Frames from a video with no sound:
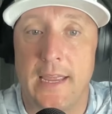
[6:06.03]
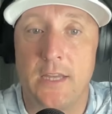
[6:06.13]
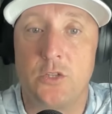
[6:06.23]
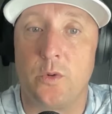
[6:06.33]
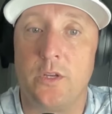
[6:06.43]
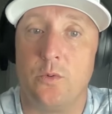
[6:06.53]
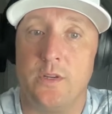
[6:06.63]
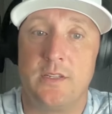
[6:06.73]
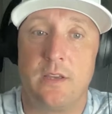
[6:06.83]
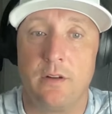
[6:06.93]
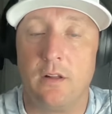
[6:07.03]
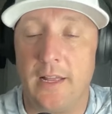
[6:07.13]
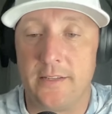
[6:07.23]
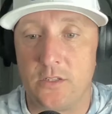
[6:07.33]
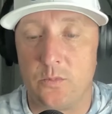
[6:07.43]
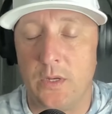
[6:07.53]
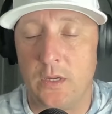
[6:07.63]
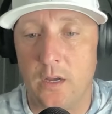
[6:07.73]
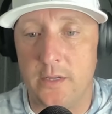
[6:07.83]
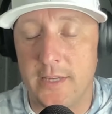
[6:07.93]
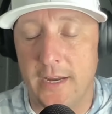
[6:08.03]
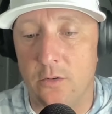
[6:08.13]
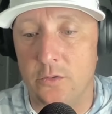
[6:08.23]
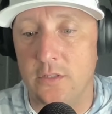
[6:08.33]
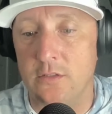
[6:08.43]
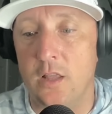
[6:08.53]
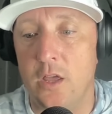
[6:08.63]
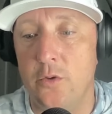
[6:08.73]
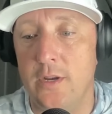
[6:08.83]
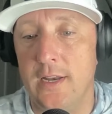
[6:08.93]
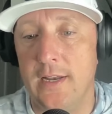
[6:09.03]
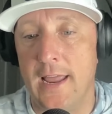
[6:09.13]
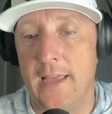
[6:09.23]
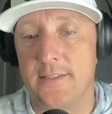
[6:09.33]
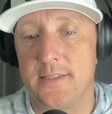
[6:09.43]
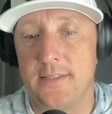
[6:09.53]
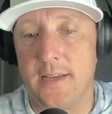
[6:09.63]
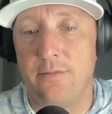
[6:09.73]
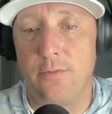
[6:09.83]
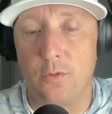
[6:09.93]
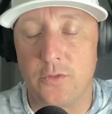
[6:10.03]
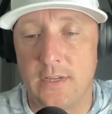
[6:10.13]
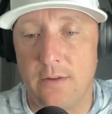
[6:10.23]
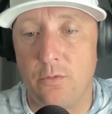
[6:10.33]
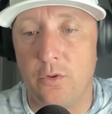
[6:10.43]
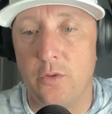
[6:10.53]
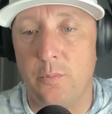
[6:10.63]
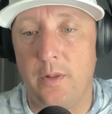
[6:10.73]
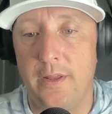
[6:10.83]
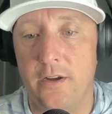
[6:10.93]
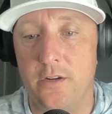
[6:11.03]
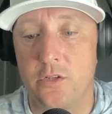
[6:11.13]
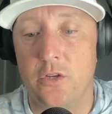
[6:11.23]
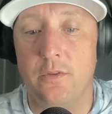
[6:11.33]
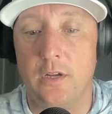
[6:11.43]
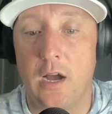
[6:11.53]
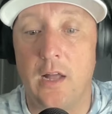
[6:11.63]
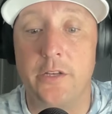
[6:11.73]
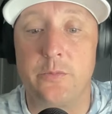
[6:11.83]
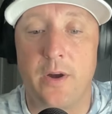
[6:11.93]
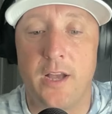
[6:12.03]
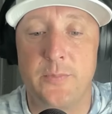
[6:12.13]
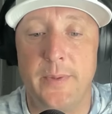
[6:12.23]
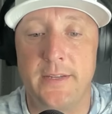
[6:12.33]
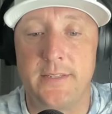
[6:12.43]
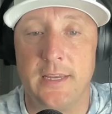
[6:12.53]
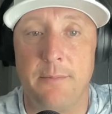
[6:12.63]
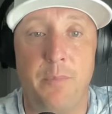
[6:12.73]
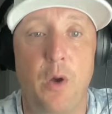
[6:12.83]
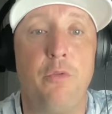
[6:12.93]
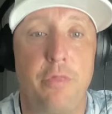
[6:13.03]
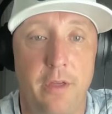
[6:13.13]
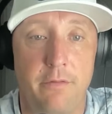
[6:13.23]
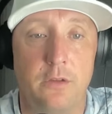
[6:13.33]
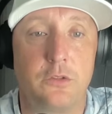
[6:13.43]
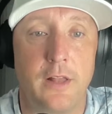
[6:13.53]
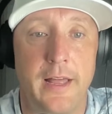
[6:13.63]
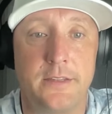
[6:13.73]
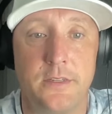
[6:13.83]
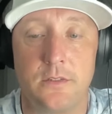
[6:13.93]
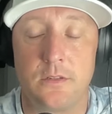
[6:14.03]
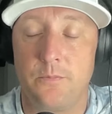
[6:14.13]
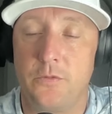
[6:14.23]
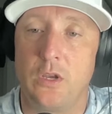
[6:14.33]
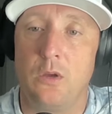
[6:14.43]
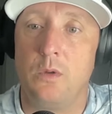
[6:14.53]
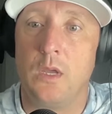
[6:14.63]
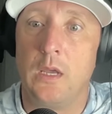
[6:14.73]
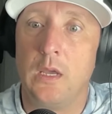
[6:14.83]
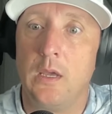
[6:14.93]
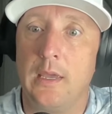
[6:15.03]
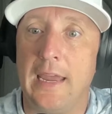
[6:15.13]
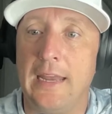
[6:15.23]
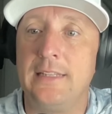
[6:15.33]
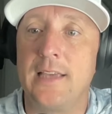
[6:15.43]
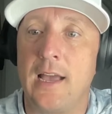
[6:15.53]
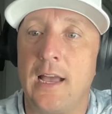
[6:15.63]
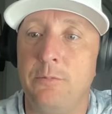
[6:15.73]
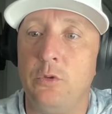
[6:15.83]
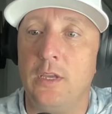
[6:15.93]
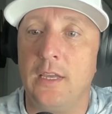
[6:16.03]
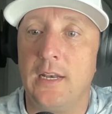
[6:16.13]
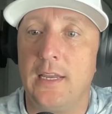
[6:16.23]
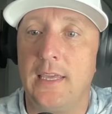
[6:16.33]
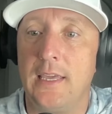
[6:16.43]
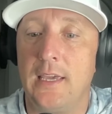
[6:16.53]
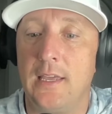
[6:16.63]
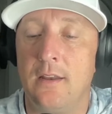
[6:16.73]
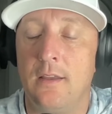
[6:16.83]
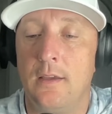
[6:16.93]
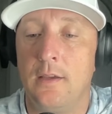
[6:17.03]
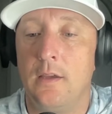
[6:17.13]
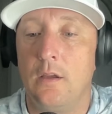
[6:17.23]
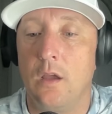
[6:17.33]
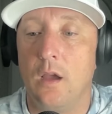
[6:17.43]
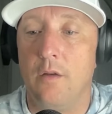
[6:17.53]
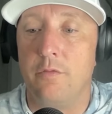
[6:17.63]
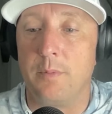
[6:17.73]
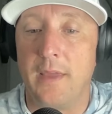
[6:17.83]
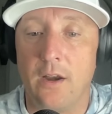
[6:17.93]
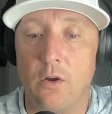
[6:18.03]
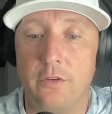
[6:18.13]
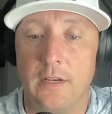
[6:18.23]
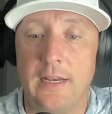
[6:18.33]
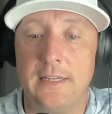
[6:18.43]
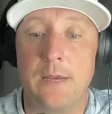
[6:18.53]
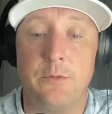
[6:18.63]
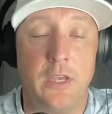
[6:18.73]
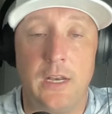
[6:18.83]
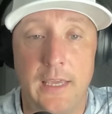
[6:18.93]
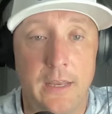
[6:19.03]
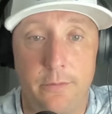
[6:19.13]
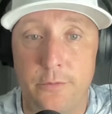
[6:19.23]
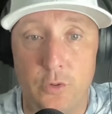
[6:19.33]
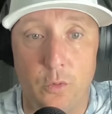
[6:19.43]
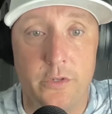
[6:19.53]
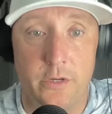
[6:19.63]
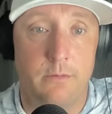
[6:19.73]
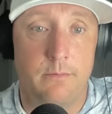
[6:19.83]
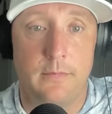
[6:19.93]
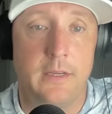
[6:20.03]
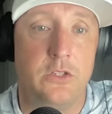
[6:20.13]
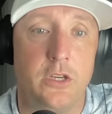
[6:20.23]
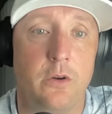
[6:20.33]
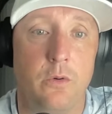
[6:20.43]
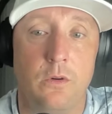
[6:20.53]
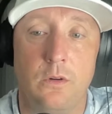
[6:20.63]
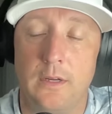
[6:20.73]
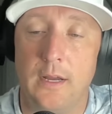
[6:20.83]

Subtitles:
and 2027 classes, because Carrollton's loaded and has several good players, good college prospects in both of those classes. So anytime you can get a kid from Carrollton, anytime you can get a kid from Georgia in general,